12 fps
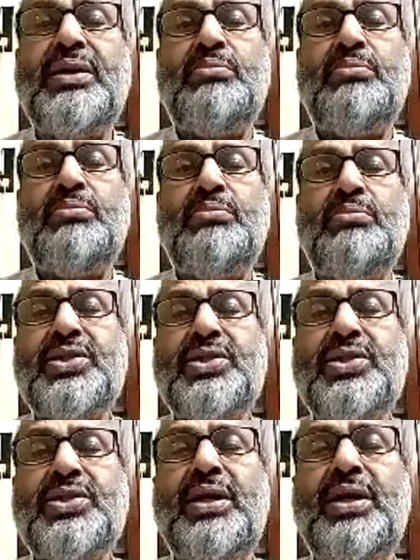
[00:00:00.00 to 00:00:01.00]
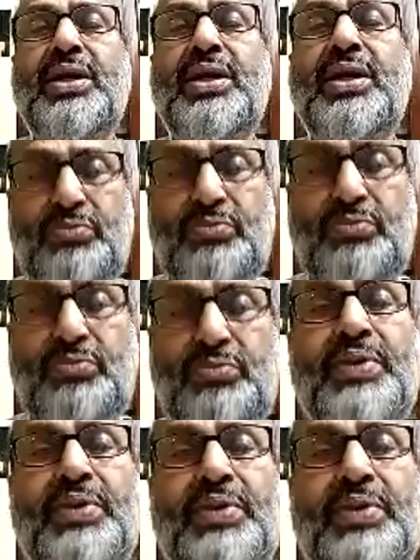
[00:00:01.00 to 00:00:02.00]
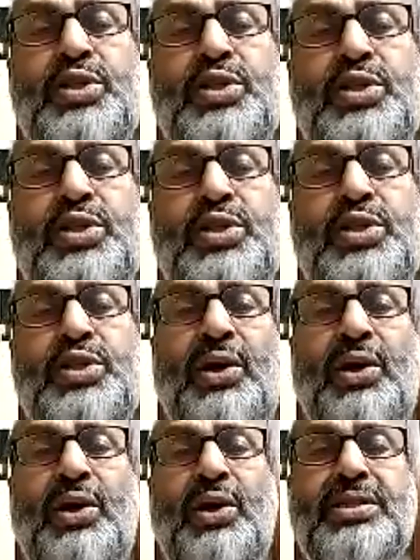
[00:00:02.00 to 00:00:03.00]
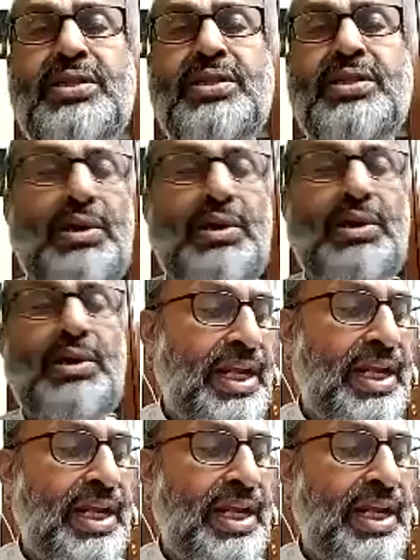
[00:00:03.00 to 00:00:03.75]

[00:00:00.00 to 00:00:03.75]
one of Gandhi's priorities in public life.